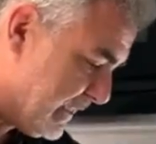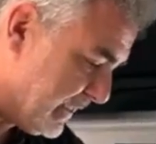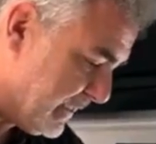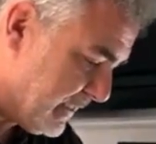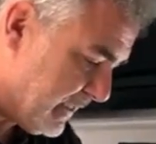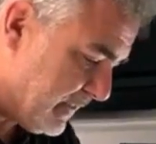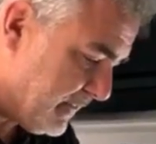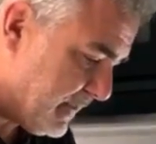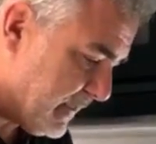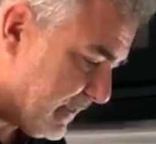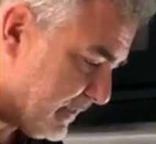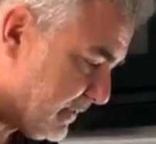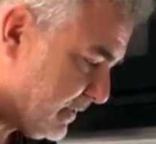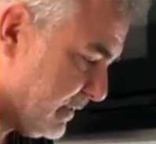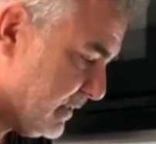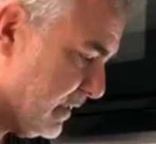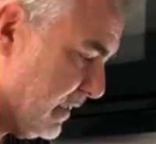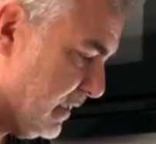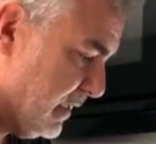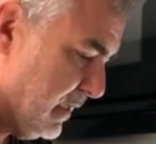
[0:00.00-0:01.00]
they did
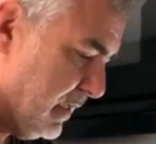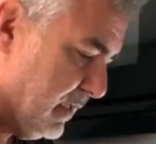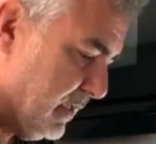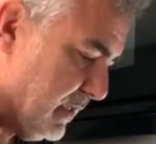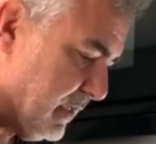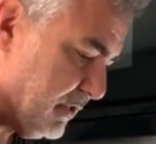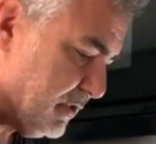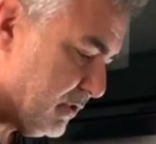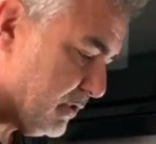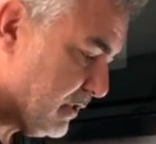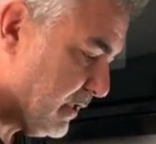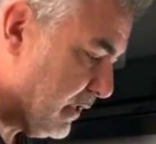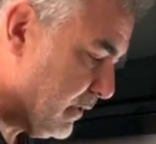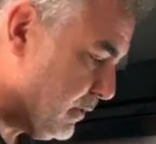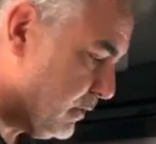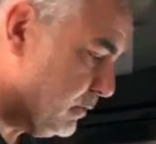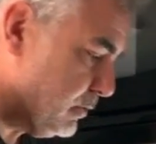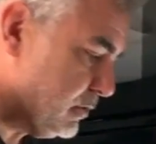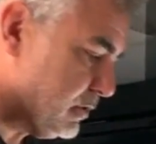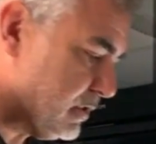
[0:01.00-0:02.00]
this. It just
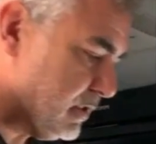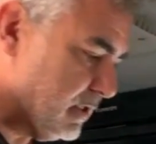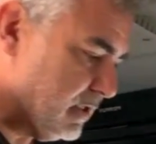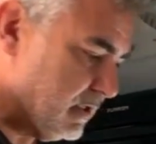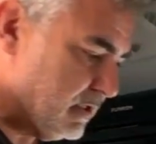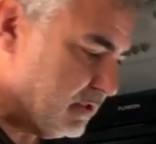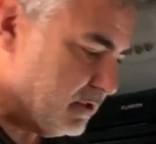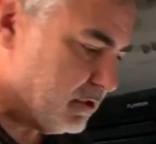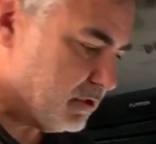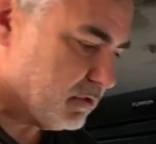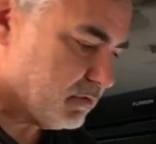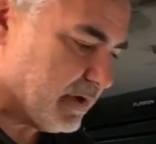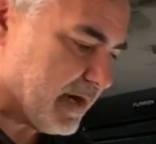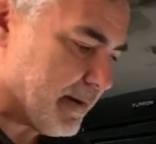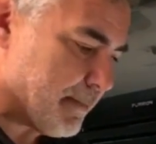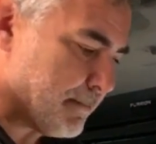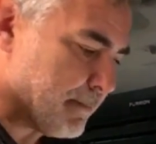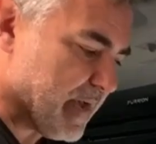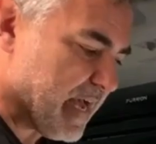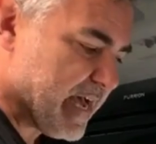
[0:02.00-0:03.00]
goes
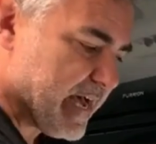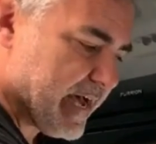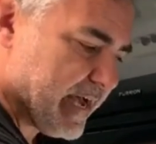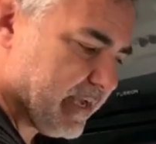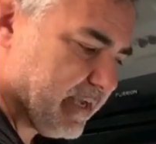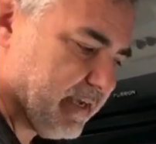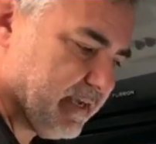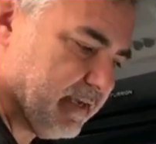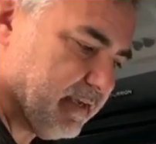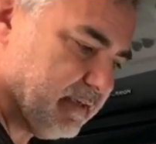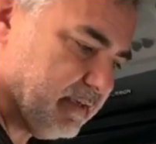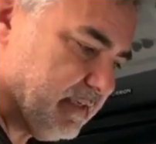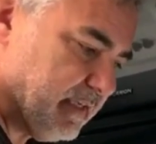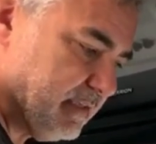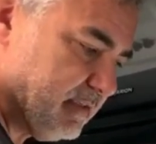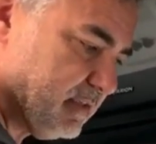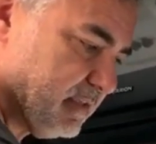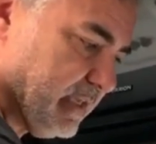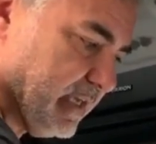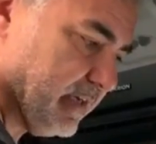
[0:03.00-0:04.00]
straight back
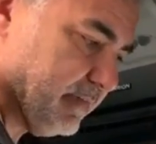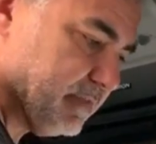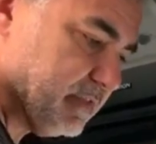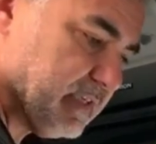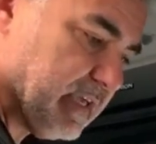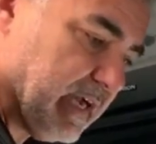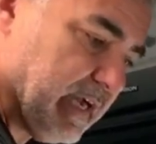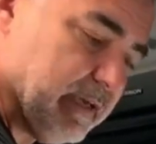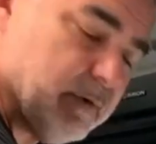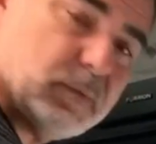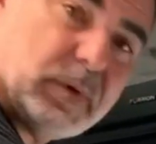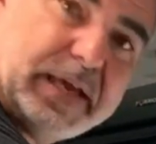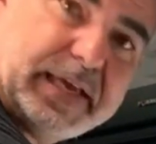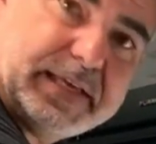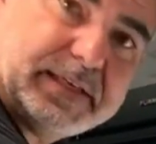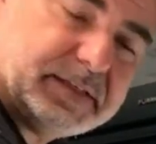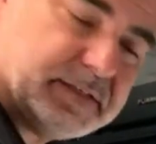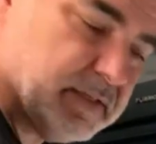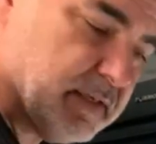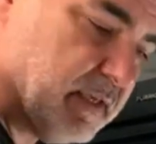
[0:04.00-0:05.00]
instead of
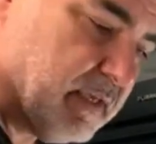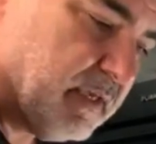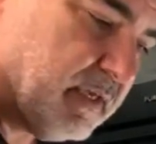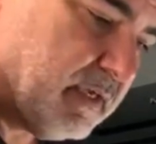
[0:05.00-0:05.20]
sideways.